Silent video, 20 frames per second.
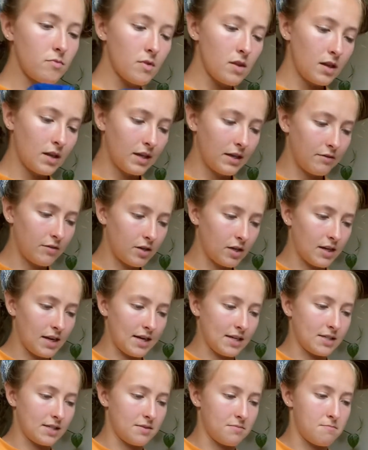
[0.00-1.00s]
give it a
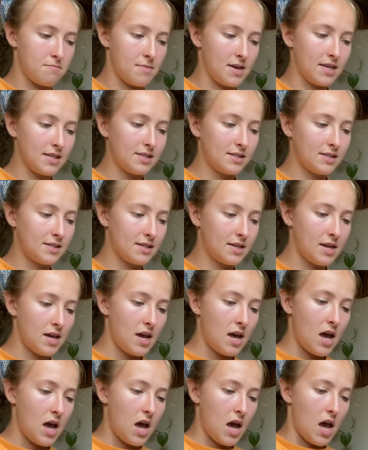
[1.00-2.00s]
nice mist.
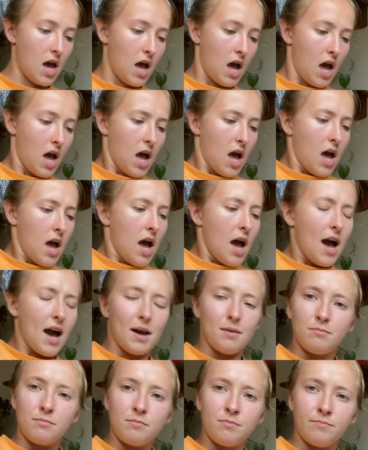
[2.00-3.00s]

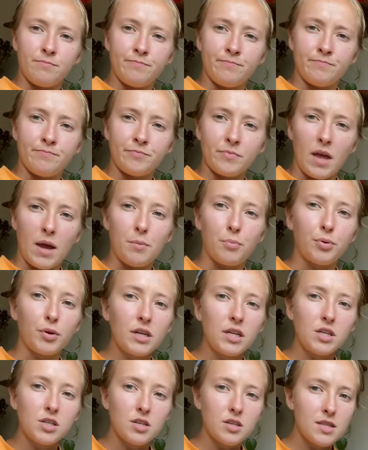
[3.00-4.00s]
I'm pretty
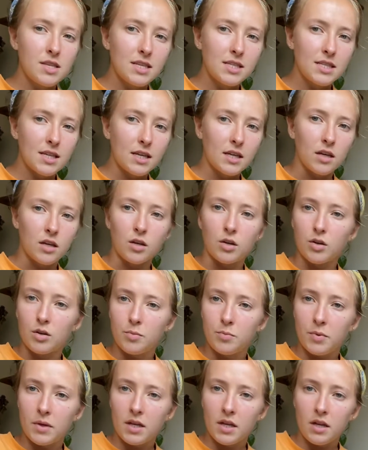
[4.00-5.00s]
sure these like a good
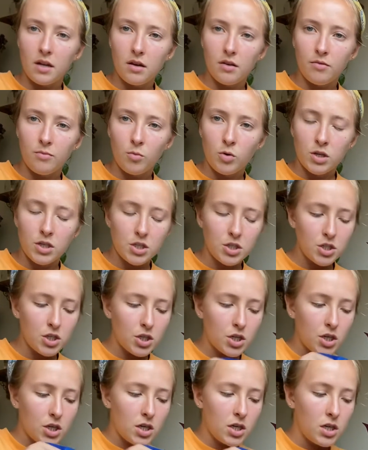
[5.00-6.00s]
bit of moisture,